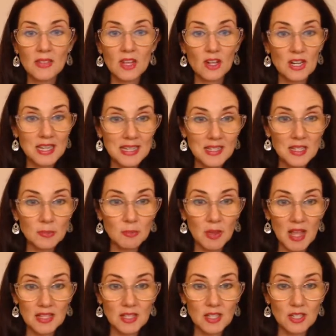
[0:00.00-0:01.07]
there is
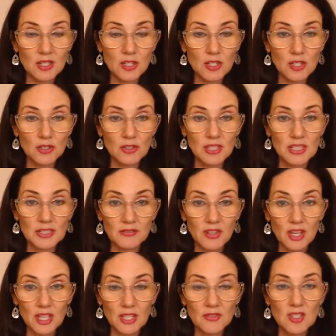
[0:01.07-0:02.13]
plastic surgery
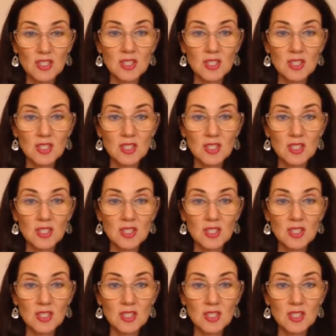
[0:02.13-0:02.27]
involved,